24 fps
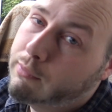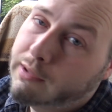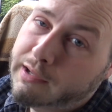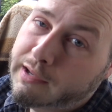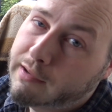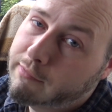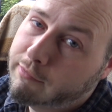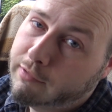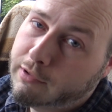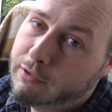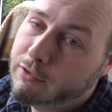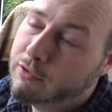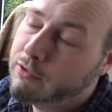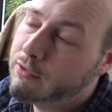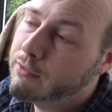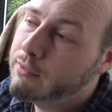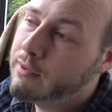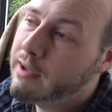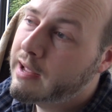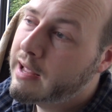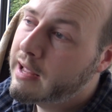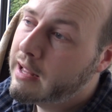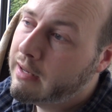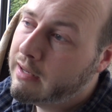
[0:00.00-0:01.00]
whenever you
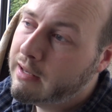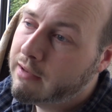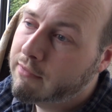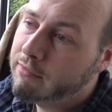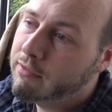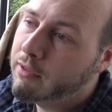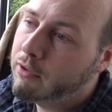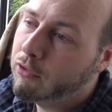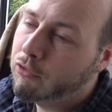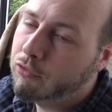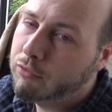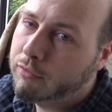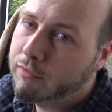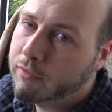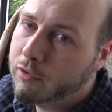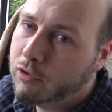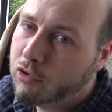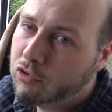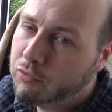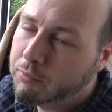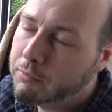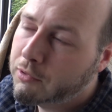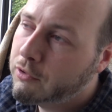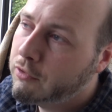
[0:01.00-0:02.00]
do any of those
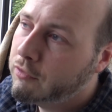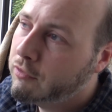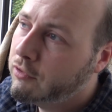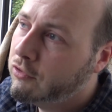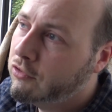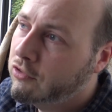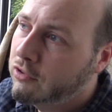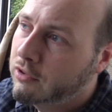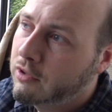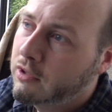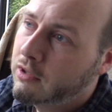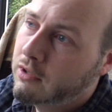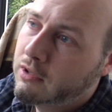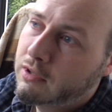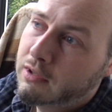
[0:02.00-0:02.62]
reverse maneuvers.